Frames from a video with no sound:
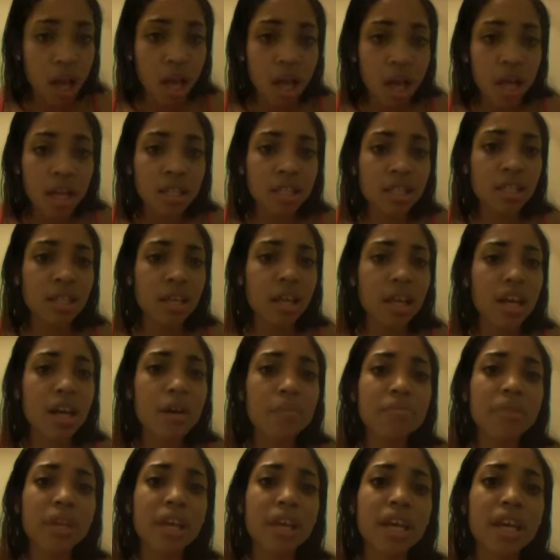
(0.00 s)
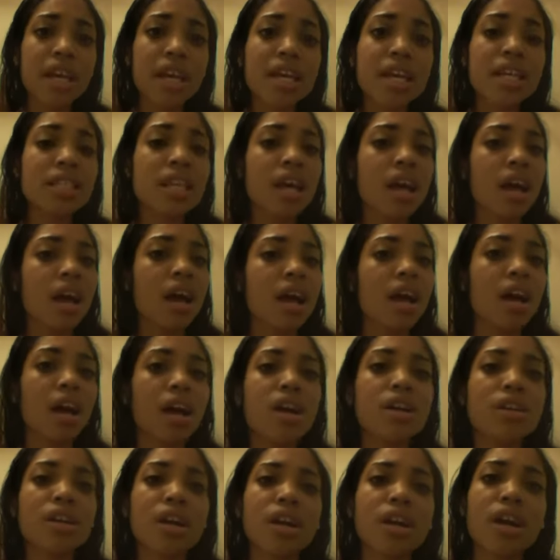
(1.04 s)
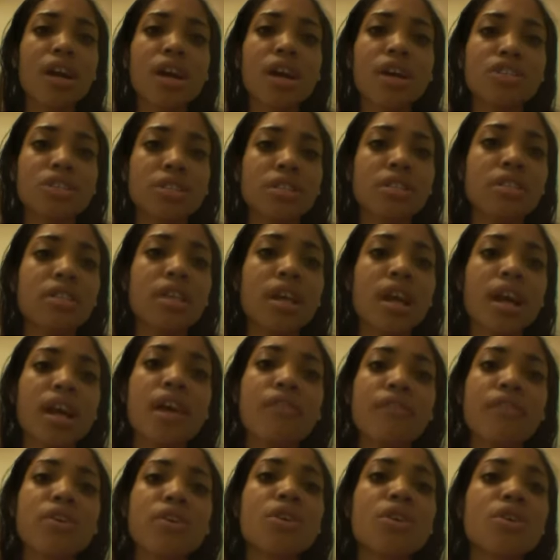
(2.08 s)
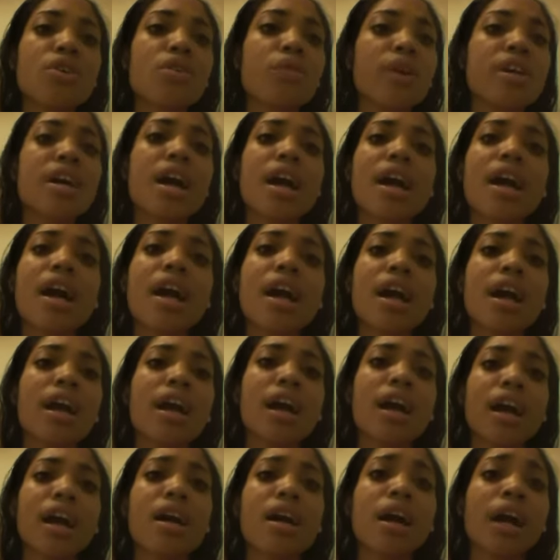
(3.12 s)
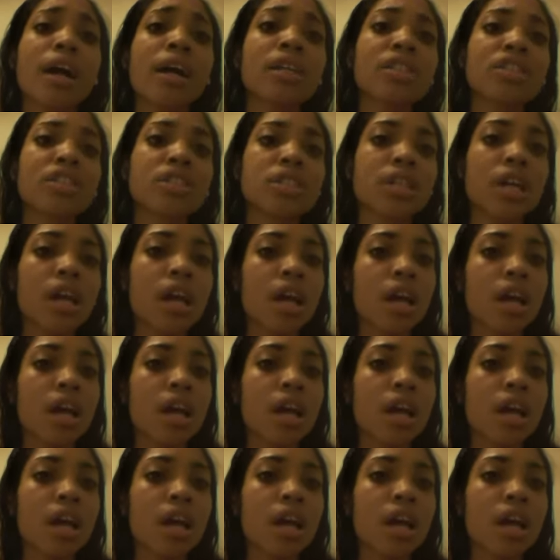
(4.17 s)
Some things a girl should never rush.